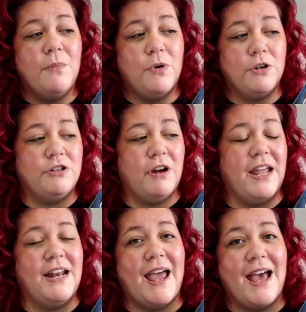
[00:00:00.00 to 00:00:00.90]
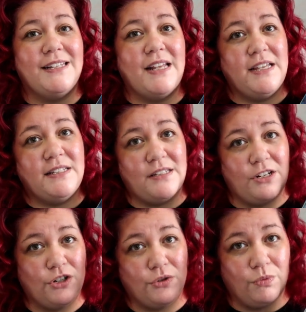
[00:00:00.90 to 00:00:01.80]
portrayed as a
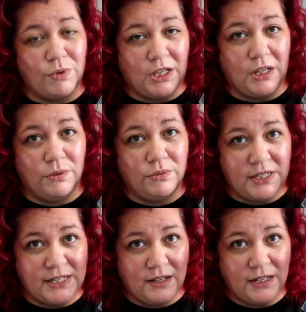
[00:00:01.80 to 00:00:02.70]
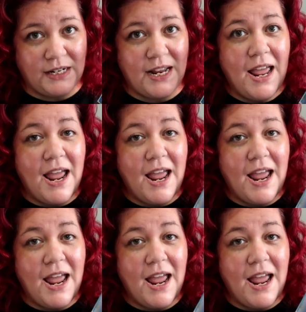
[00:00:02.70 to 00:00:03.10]
Cinderella retelling.